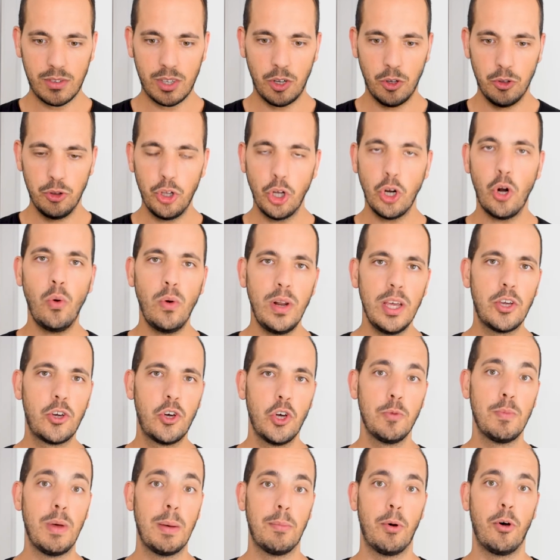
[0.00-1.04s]
not only
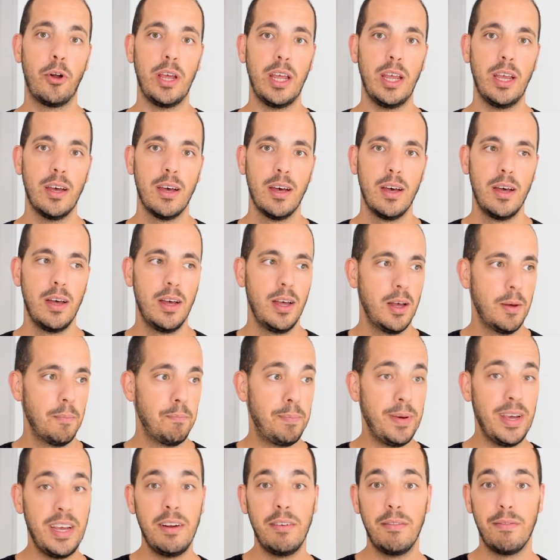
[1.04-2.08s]
could my money
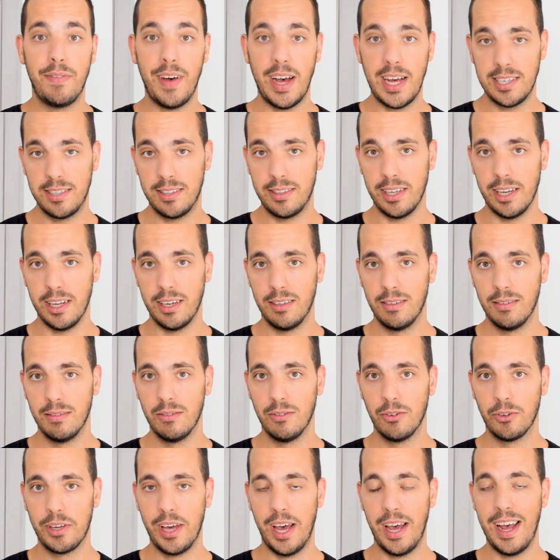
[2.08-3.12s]
be invested,
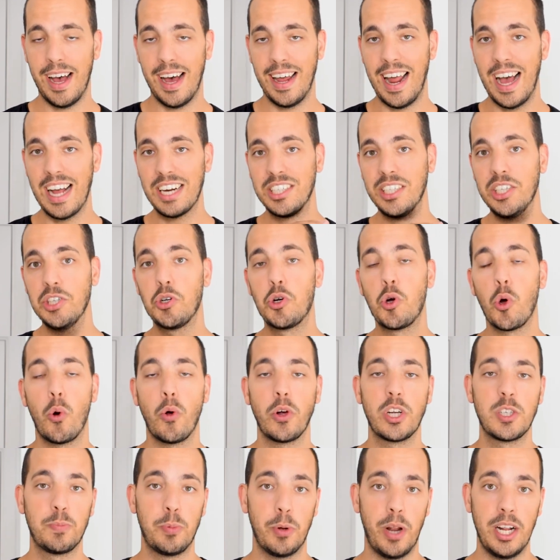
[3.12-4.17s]
okay, and actually grow
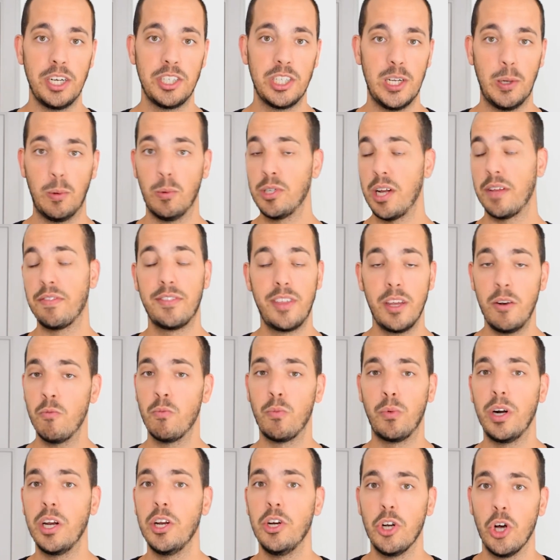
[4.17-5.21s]
exponentially, which I didn't
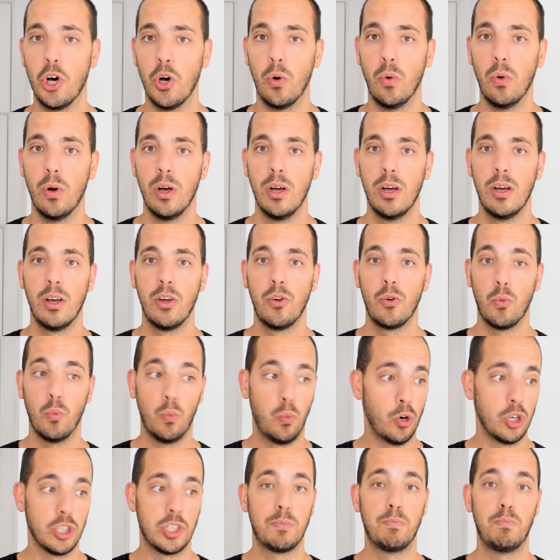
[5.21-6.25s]
really know
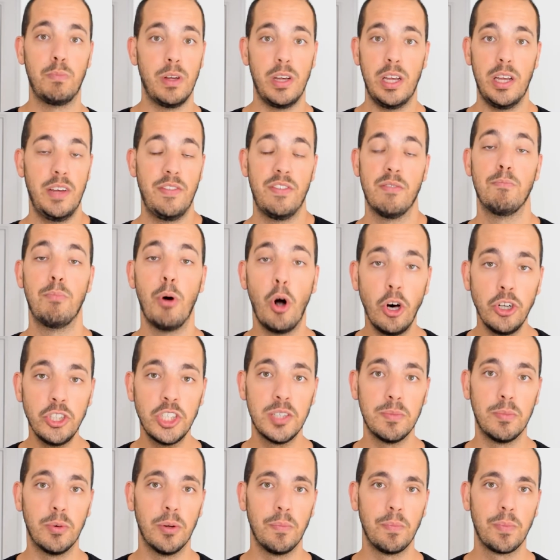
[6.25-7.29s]
was even
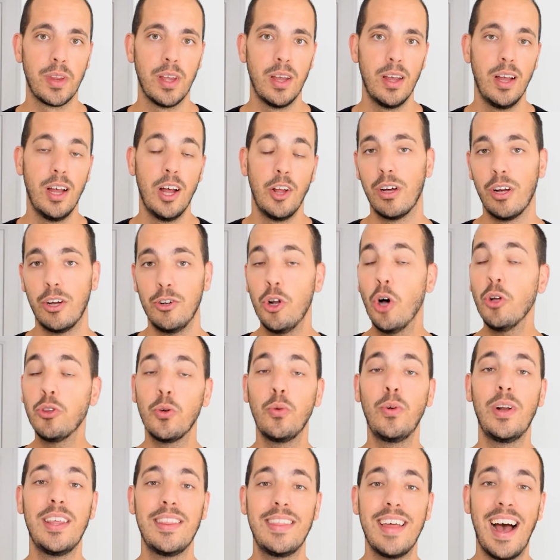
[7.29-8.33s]
possible. Not
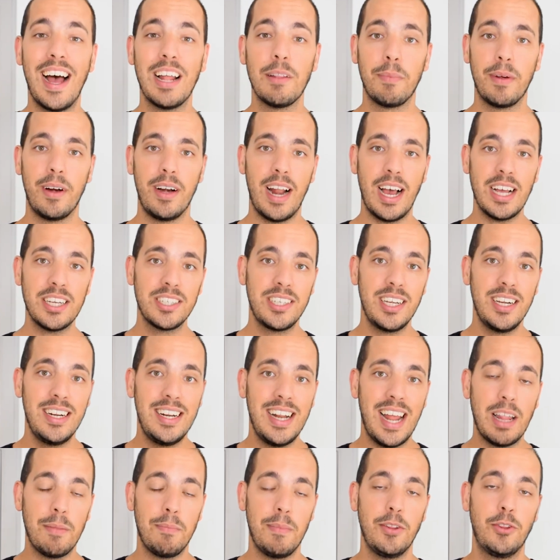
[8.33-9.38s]
only that, but it actually
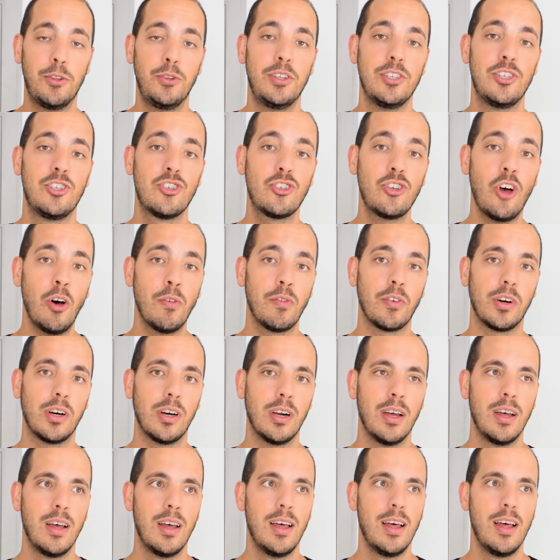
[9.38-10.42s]
led me to
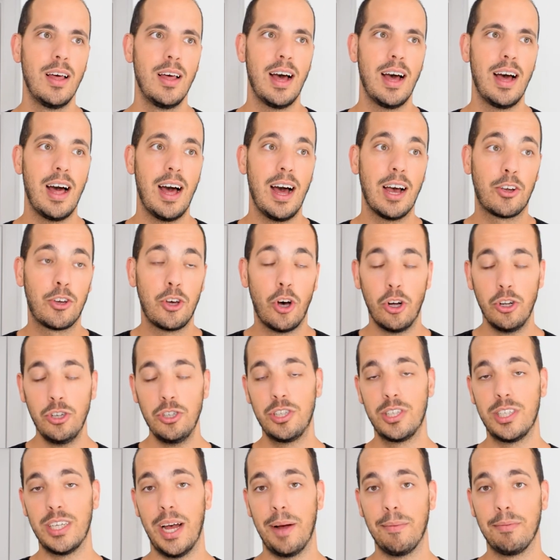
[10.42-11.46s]
discover a
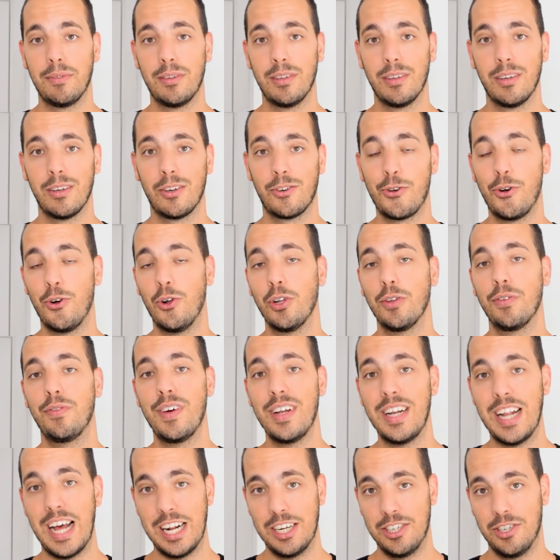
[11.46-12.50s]
concept called
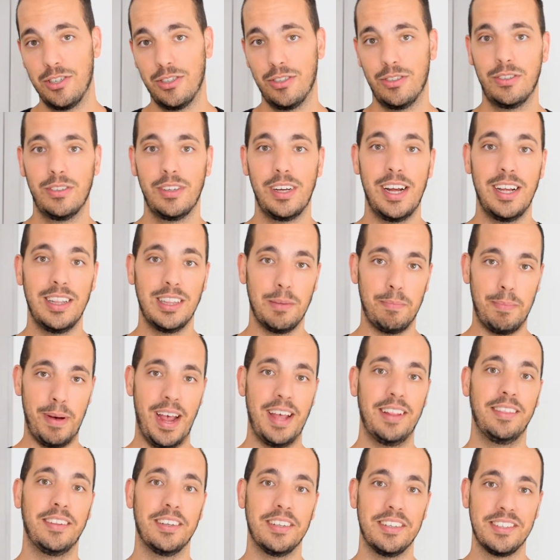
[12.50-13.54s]
financial
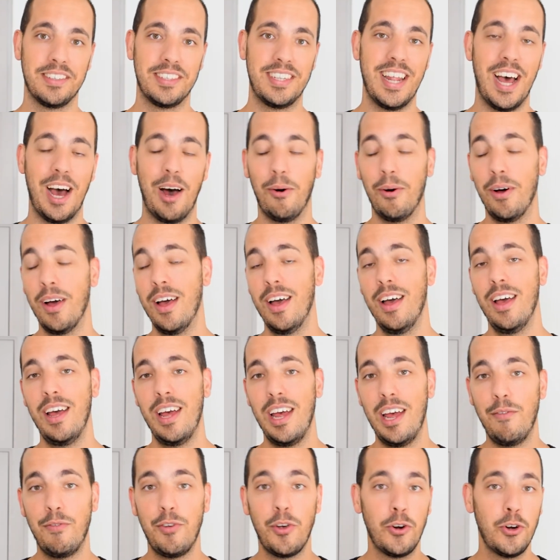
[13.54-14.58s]
independence. Now,
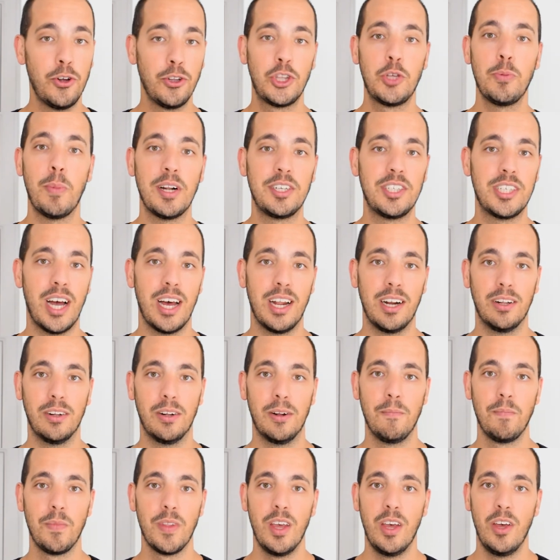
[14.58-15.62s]
if you're new to my
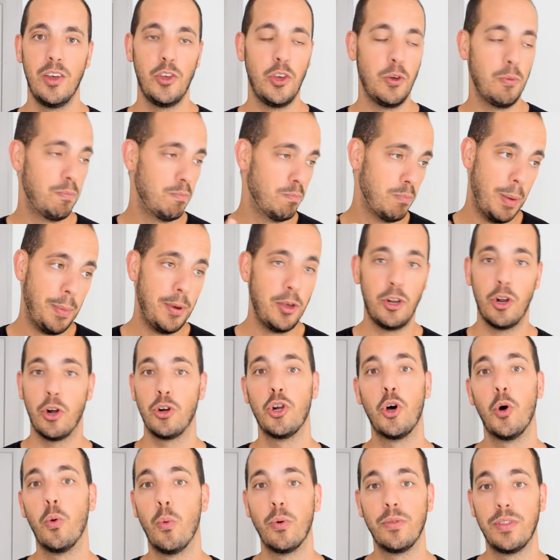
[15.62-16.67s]
channel, you maybe you don't
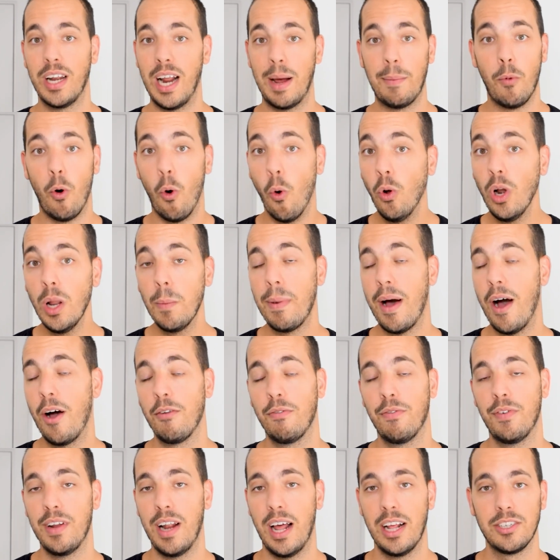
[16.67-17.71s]
know that I'm all
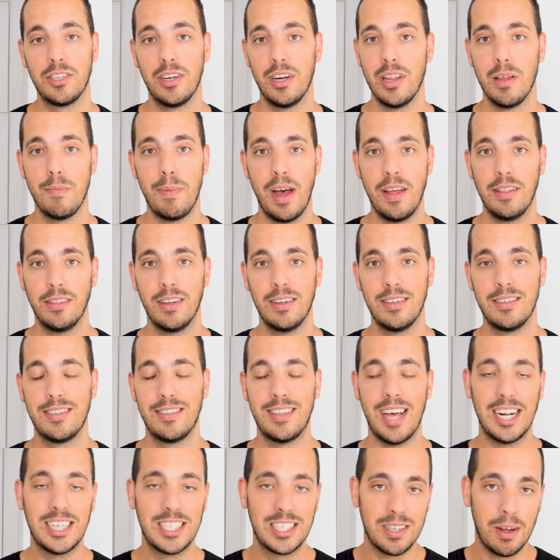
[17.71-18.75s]
about financial independence.
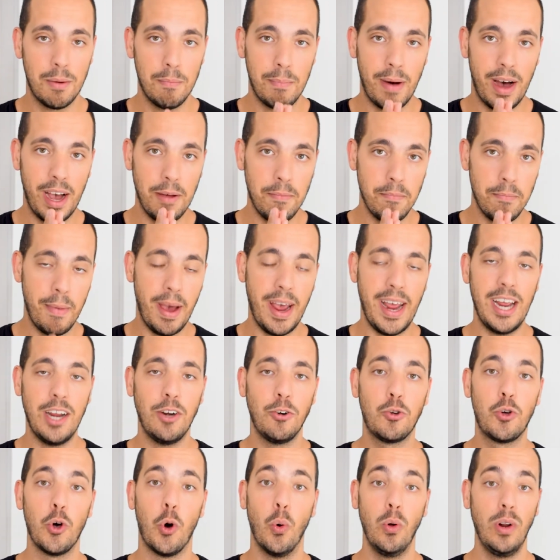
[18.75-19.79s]
That's my
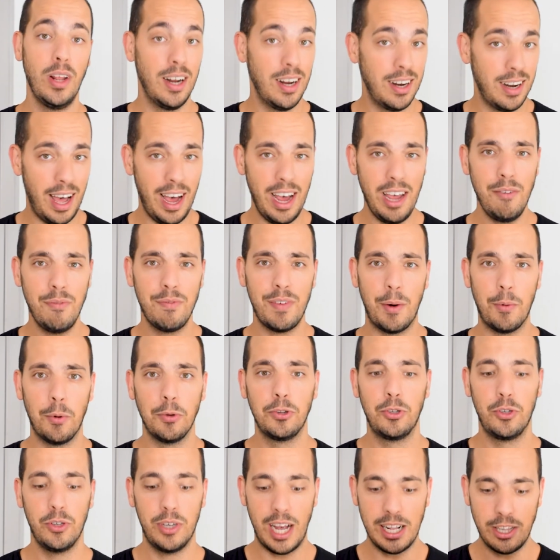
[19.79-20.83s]
main goal in life. I
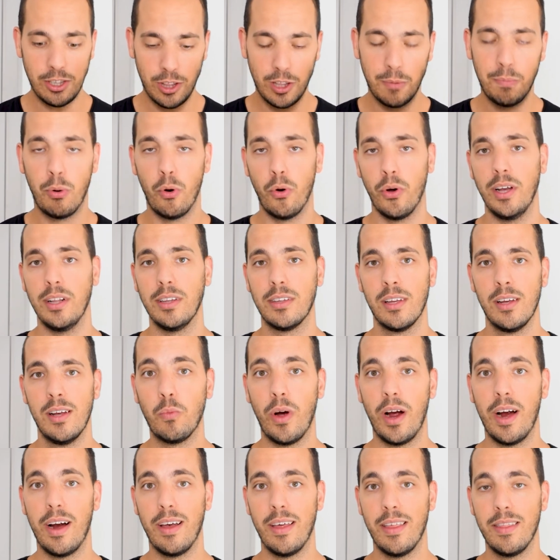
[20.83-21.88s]
want to get to the point
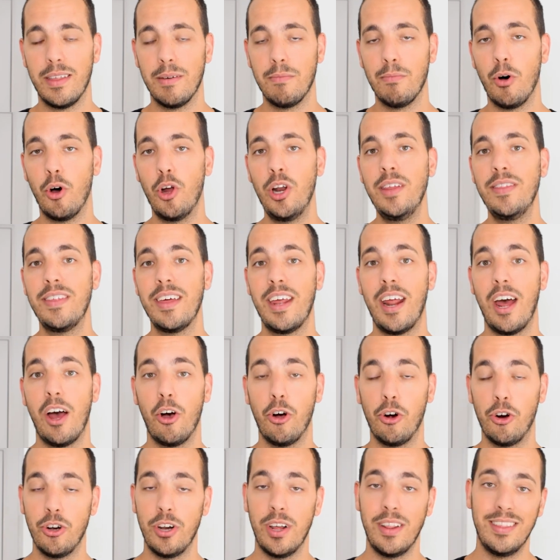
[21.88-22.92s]
where the money that I
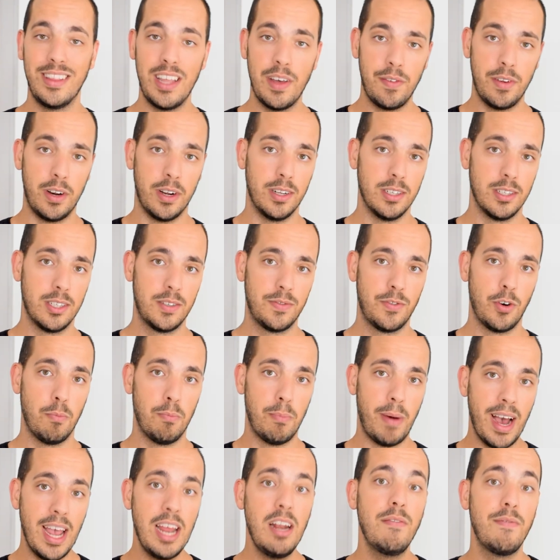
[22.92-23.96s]
earn in dividends from
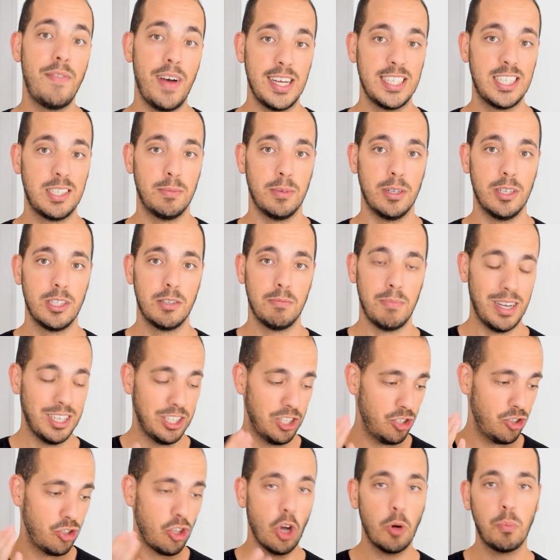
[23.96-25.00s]
my investments, my
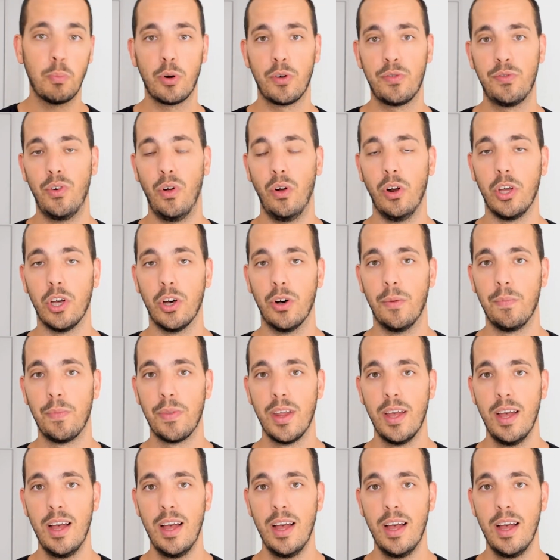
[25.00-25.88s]
stock portfolio,